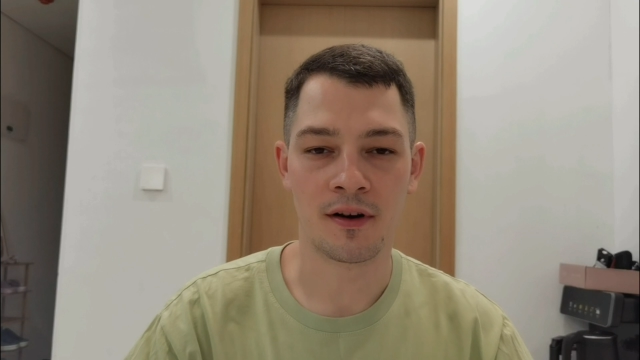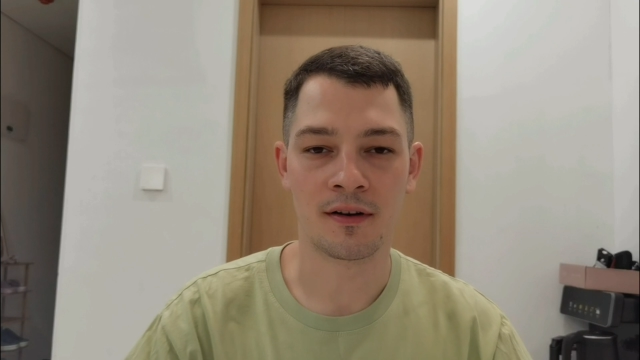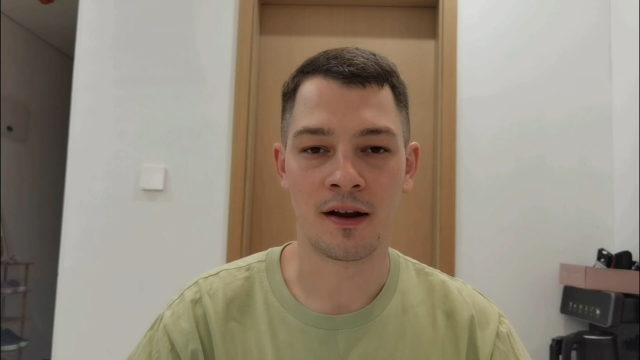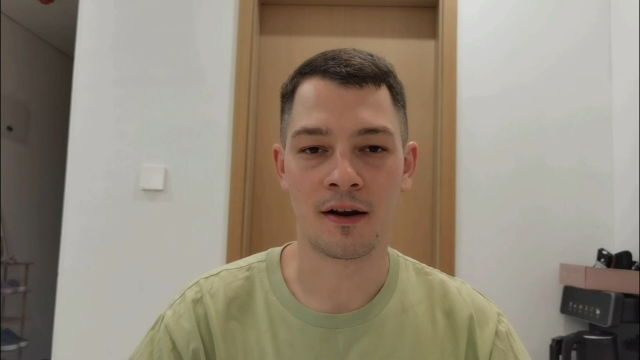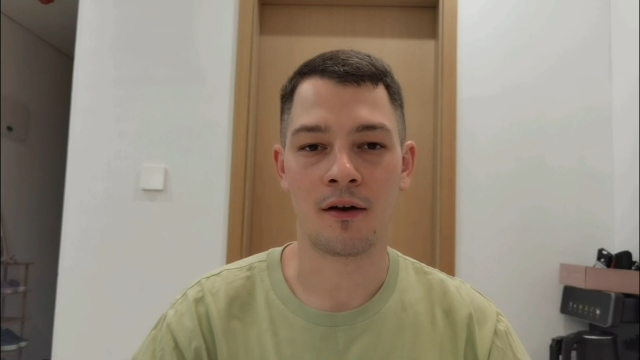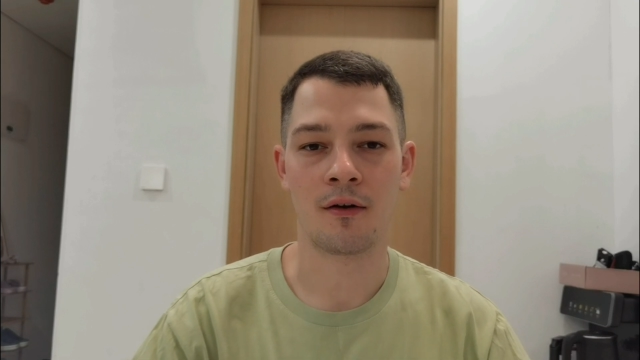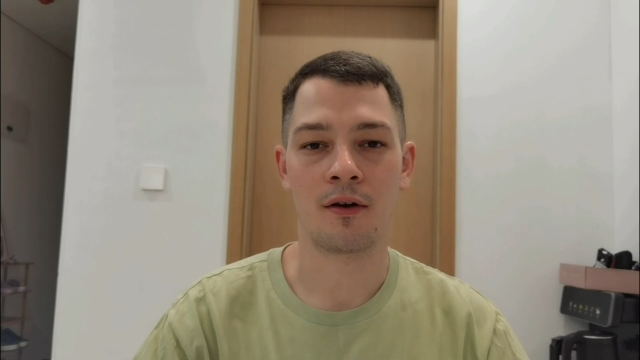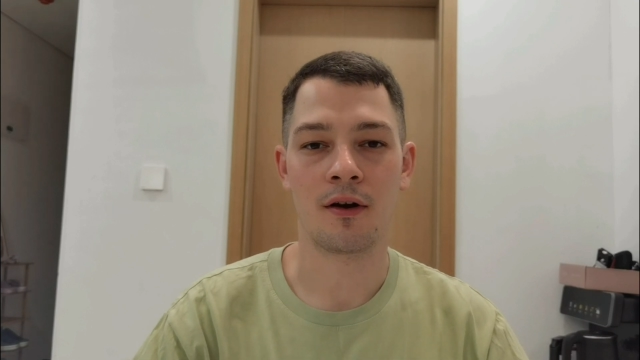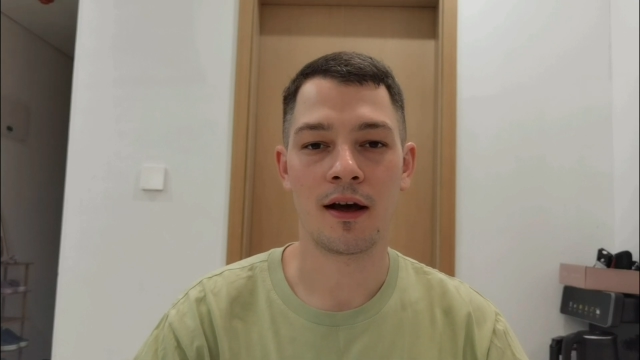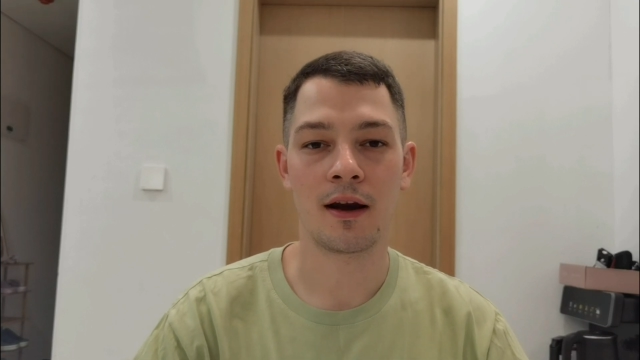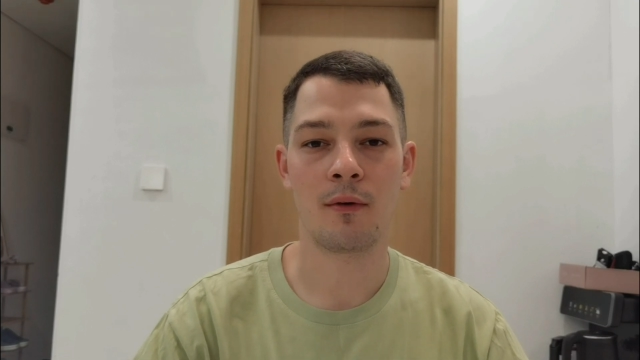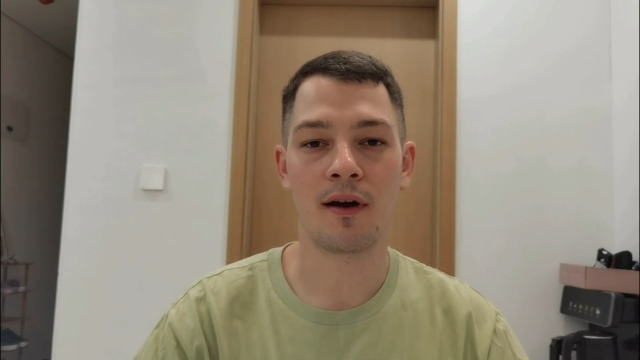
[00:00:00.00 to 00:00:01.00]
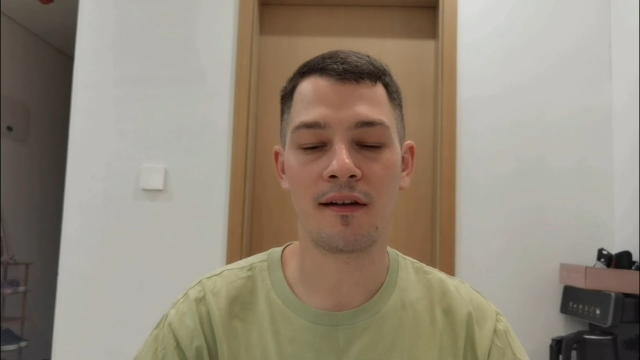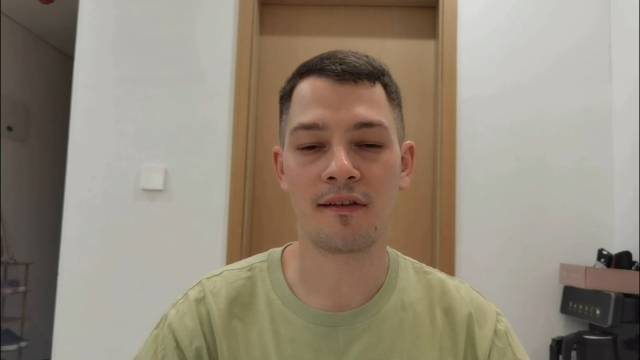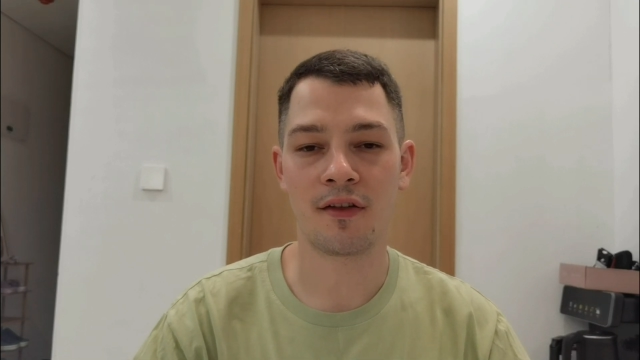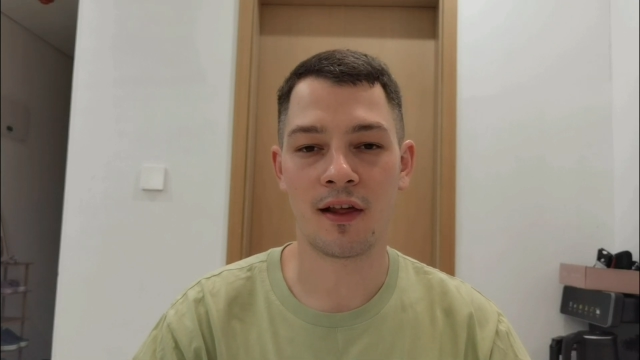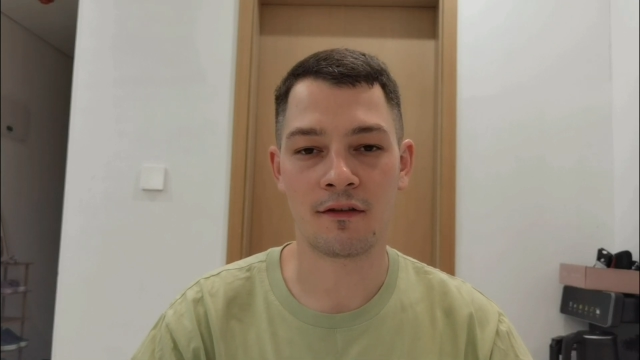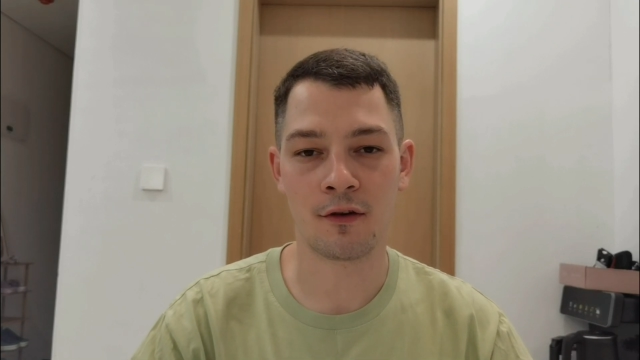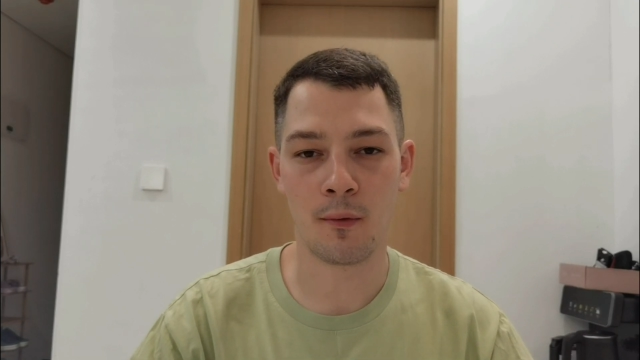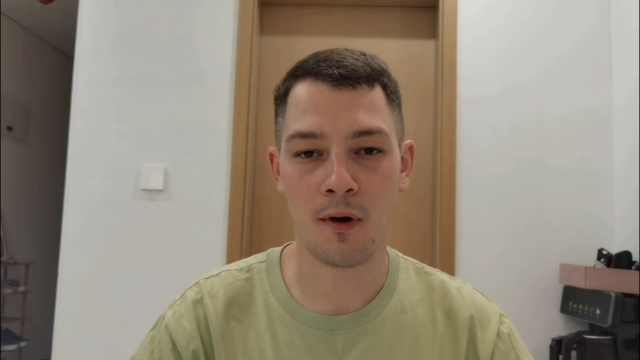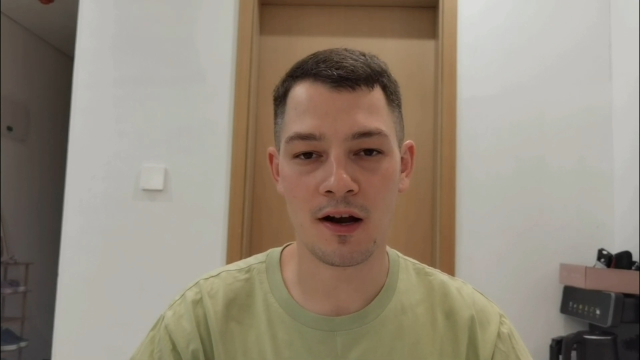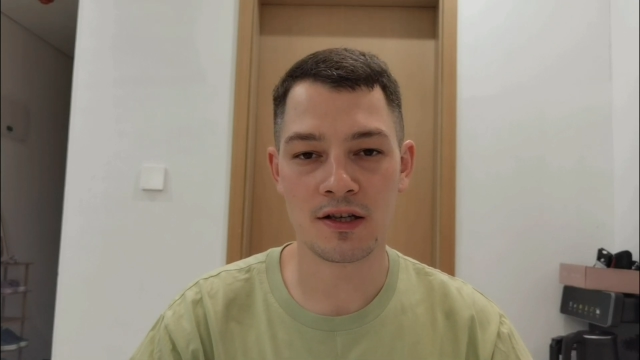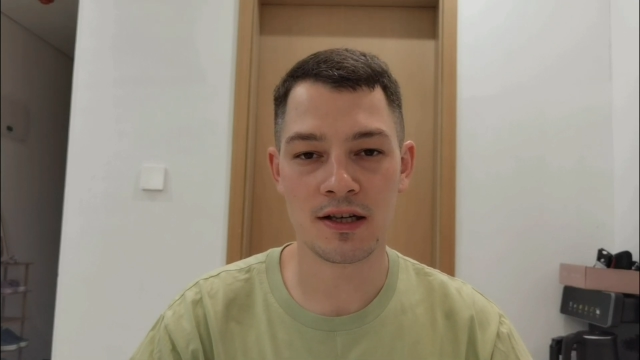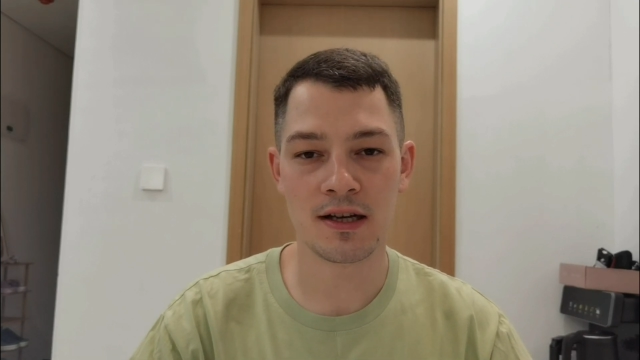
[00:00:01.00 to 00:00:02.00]
Nintendo. Anyways, thanks for
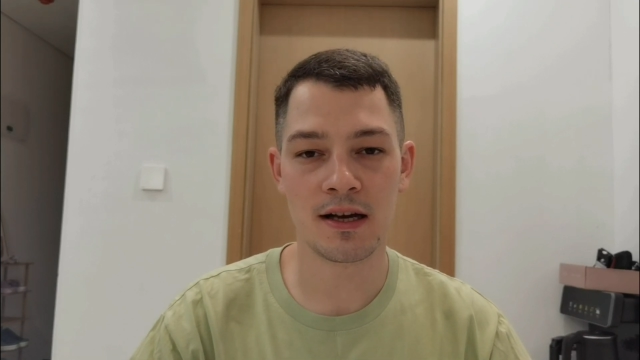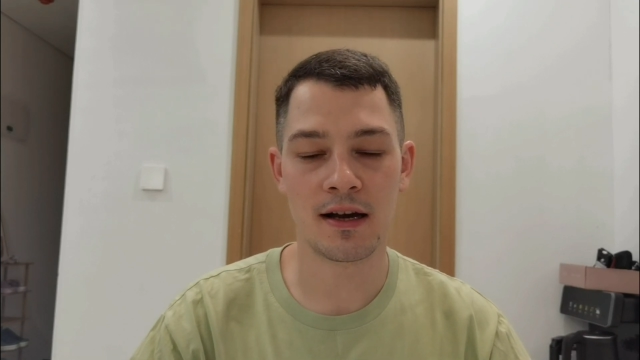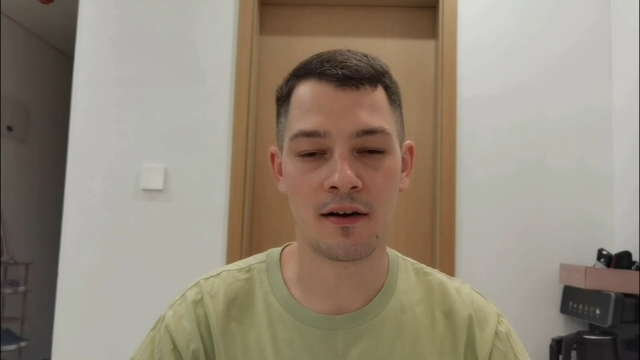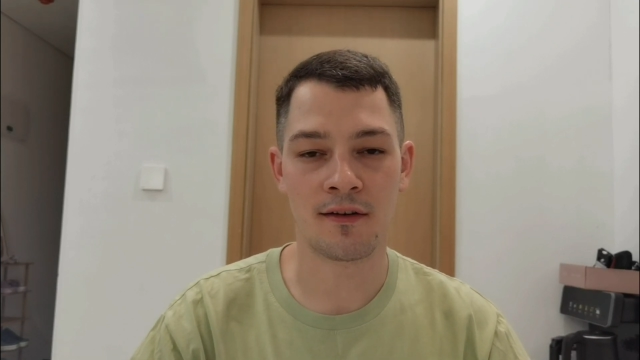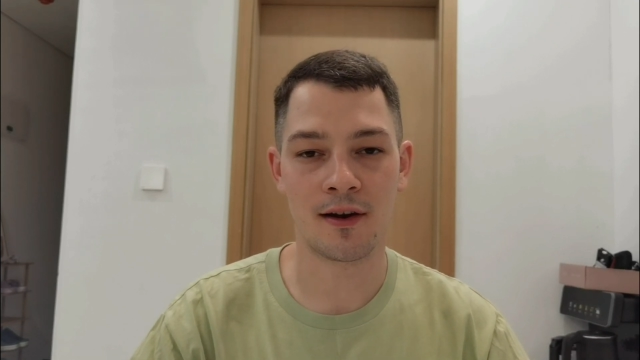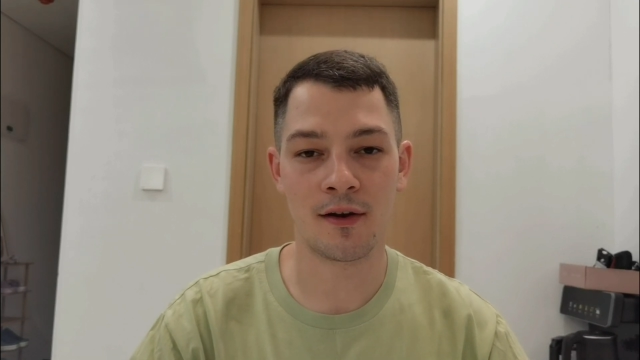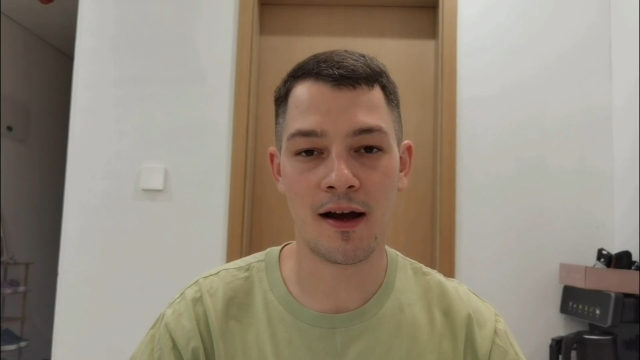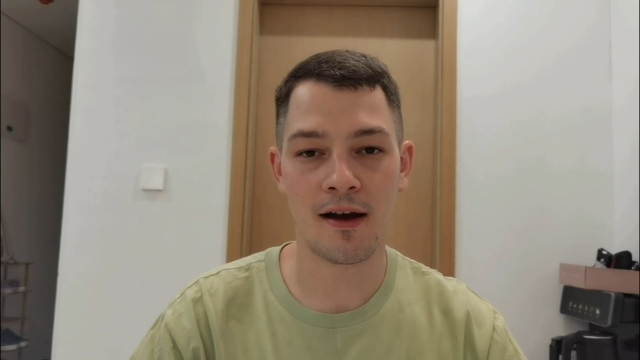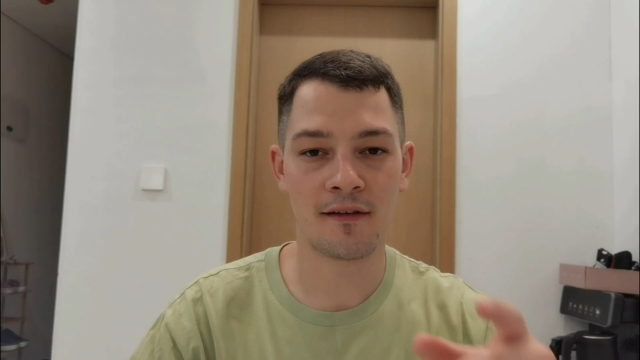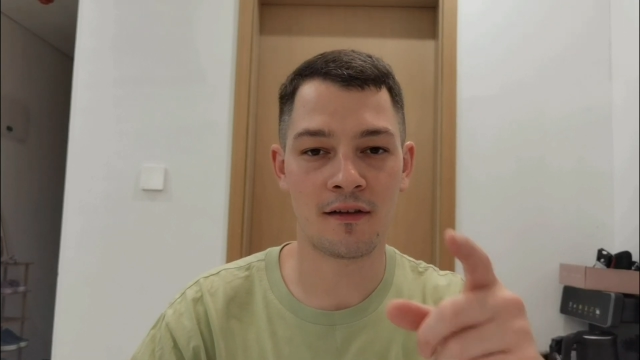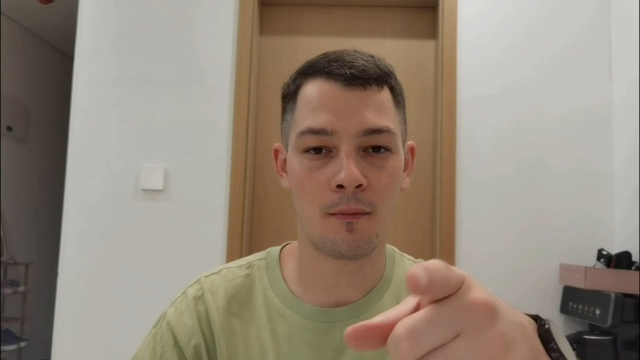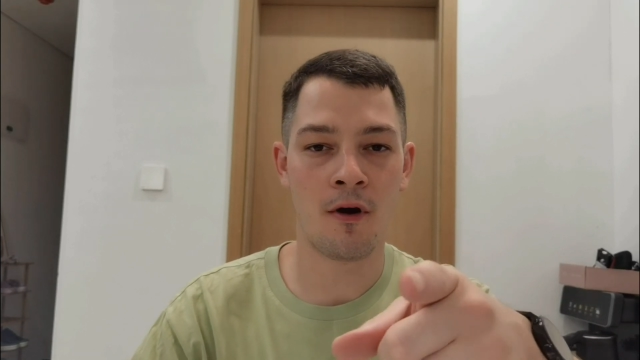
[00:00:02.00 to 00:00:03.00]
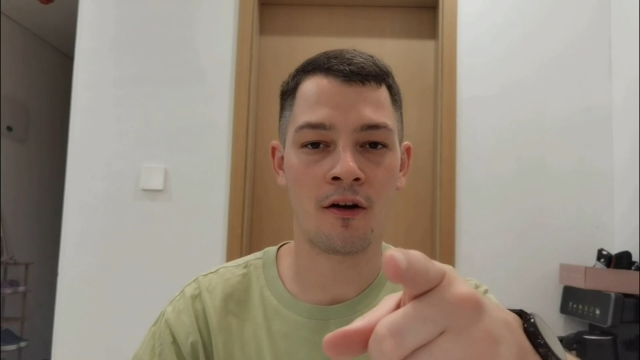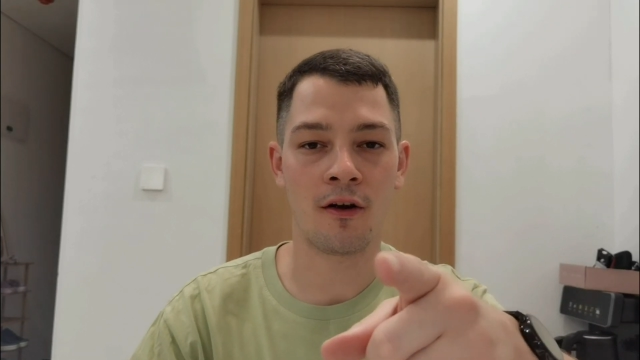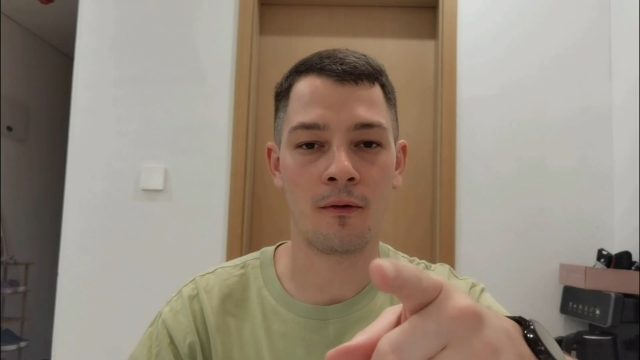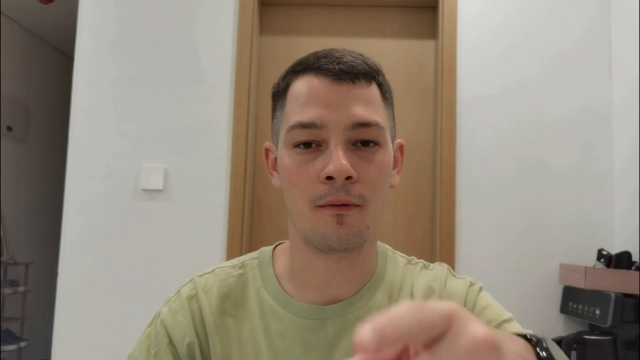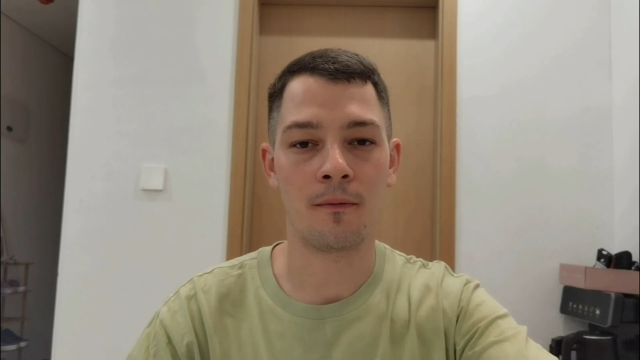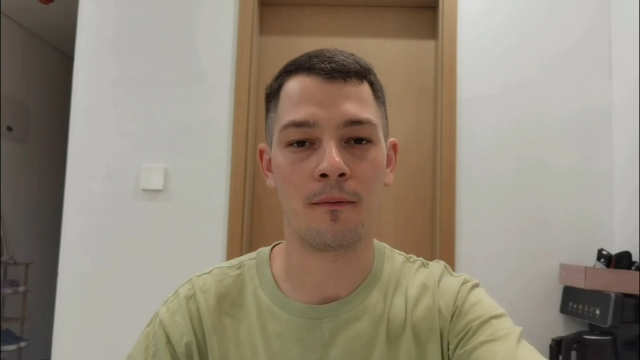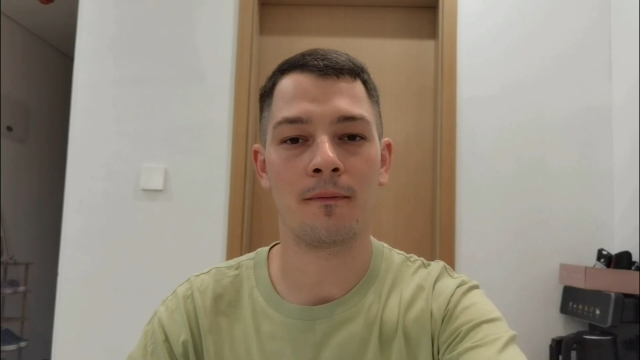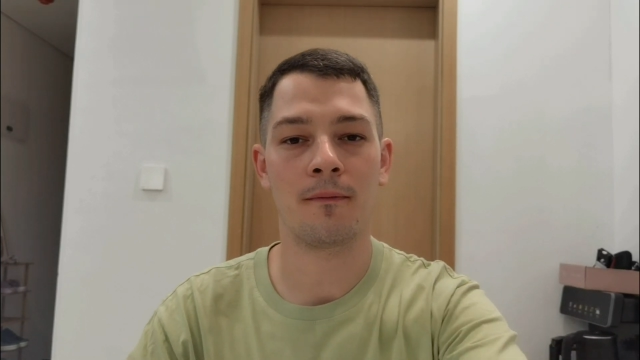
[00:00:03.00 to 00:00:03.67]
watching, and I'll see you guys tomorrow.